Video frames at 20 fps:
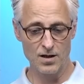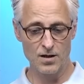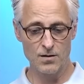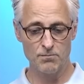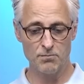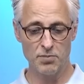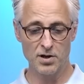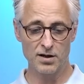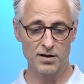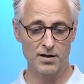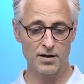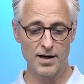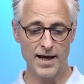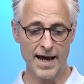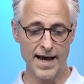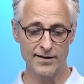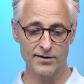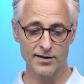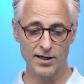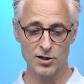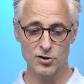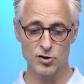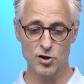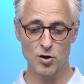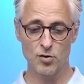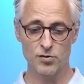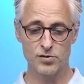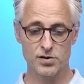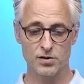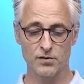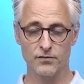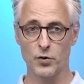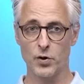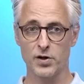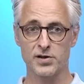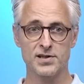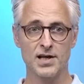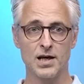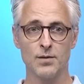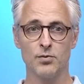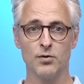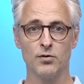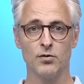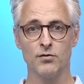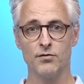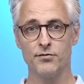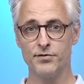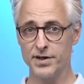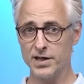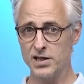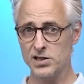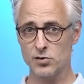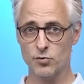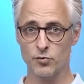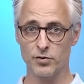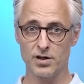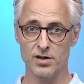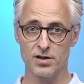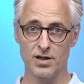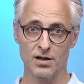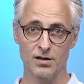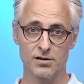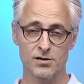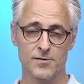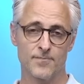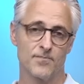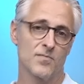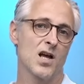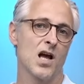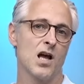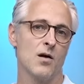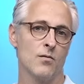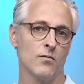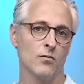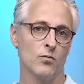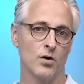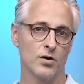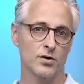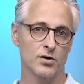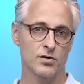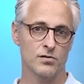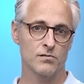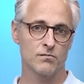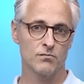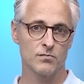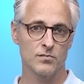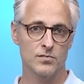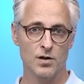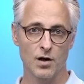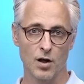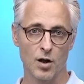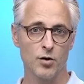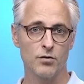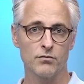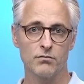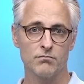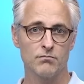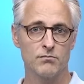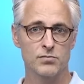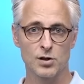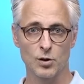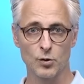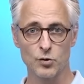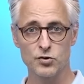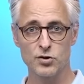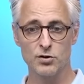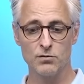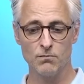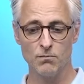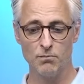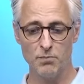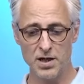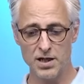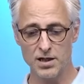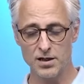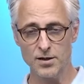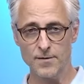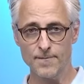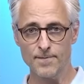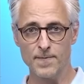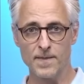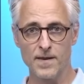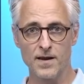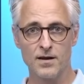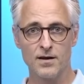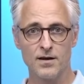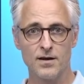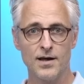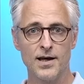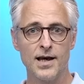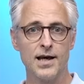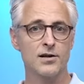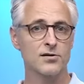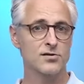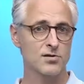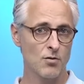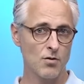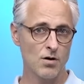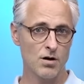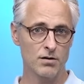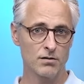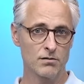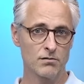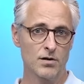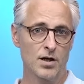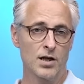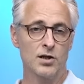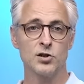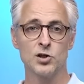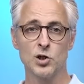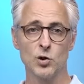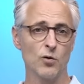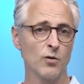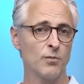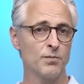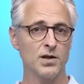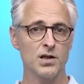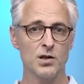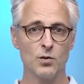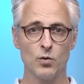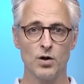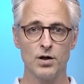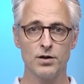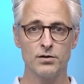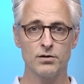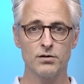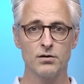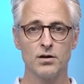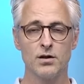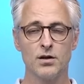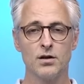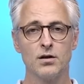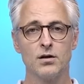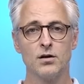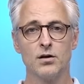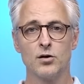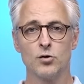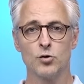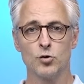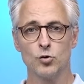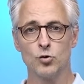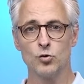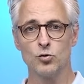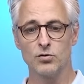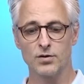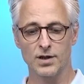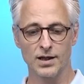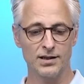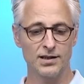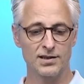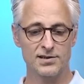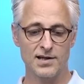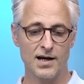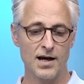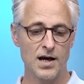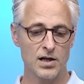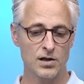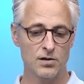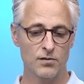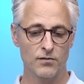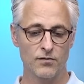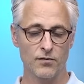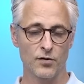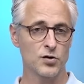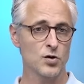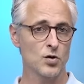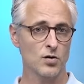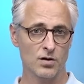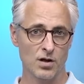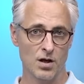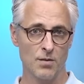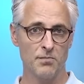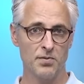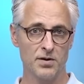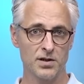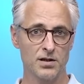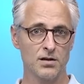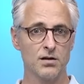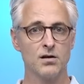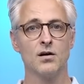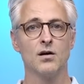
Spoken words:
But had they chosen, for example, these three things, I want to load solution B, and so on. And you will be the one who can decide for your company